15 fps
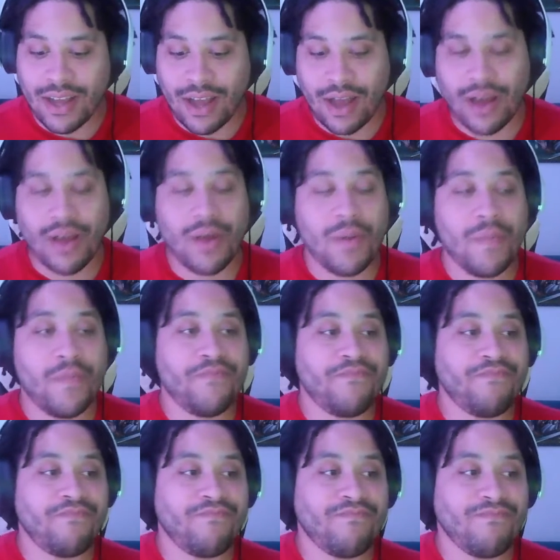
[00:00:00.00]
Um,
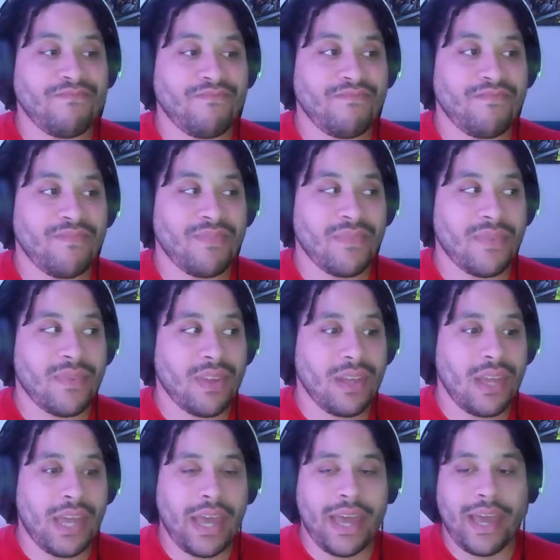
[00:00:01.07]

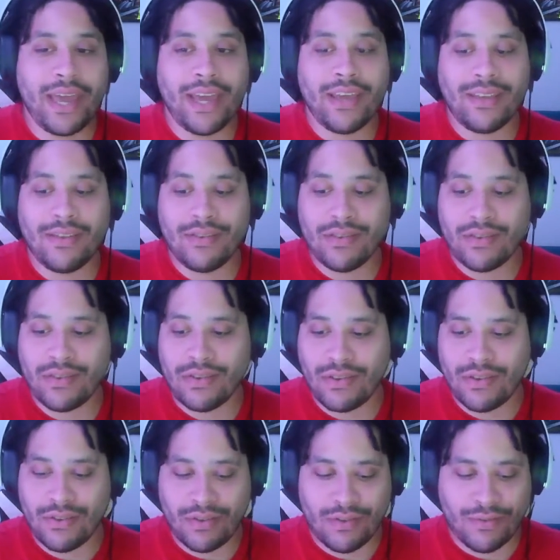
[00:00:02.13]
it is
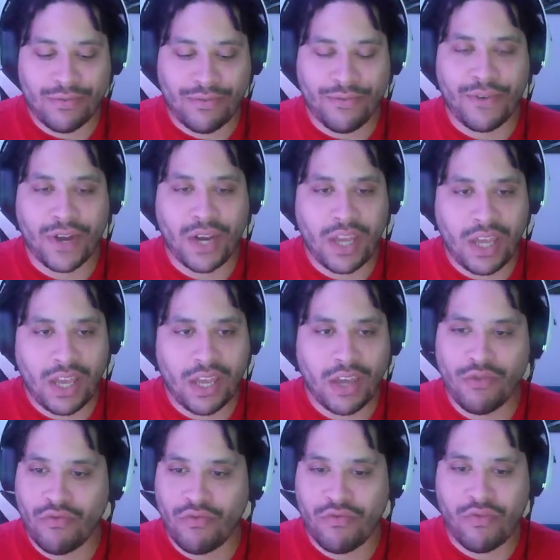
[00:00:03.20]
funny,
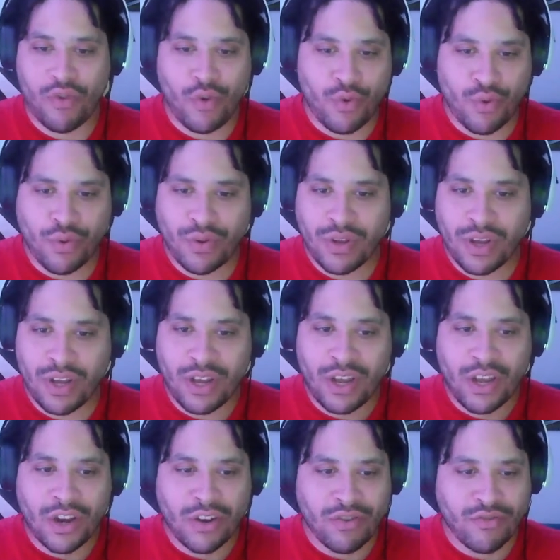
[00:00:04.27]
rude,
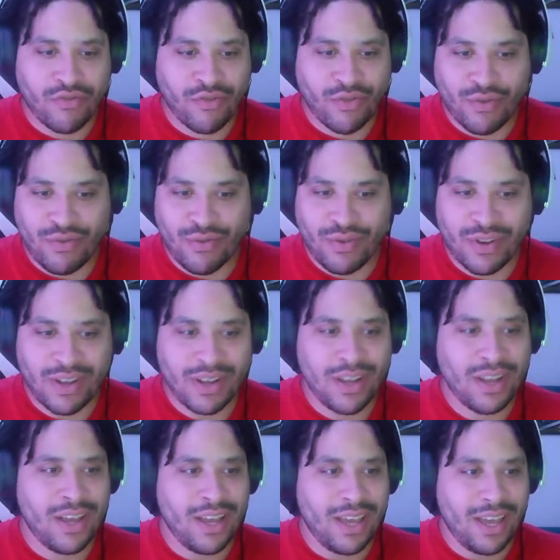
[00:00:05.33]
crude.
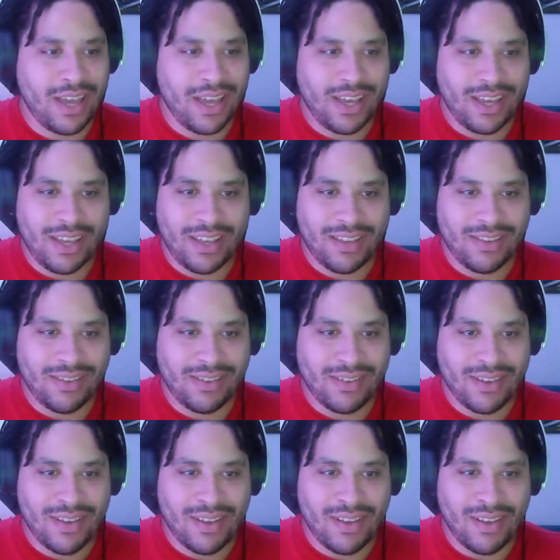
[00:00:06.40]
It is
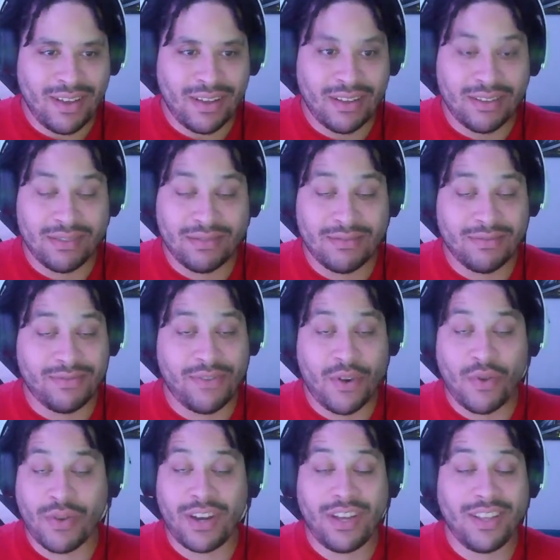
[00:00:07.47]

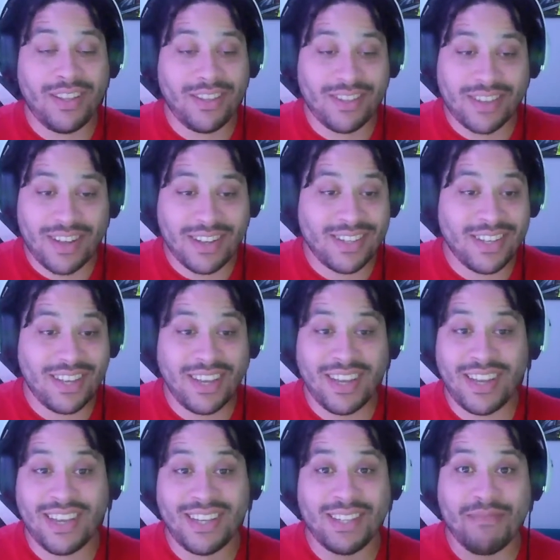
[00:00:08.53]
vulgarly disgusting. It
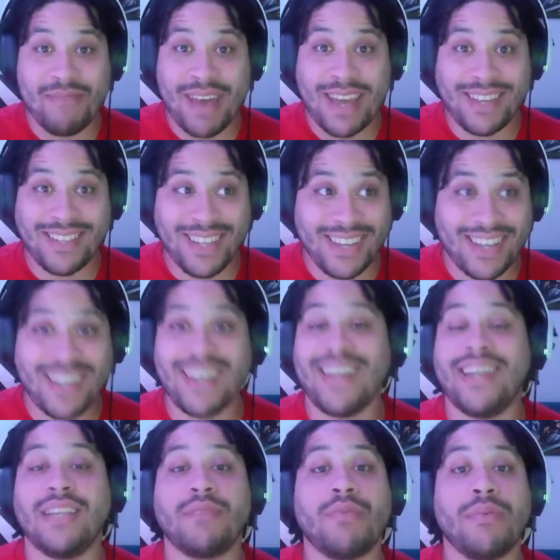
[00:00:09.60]
is amazing. It
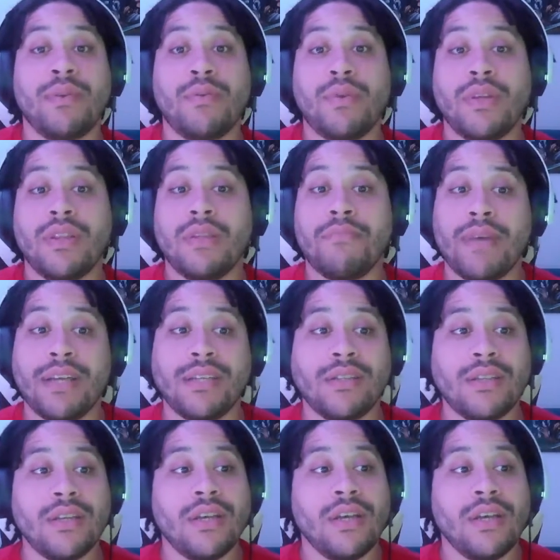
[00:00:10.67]
is probably one of the best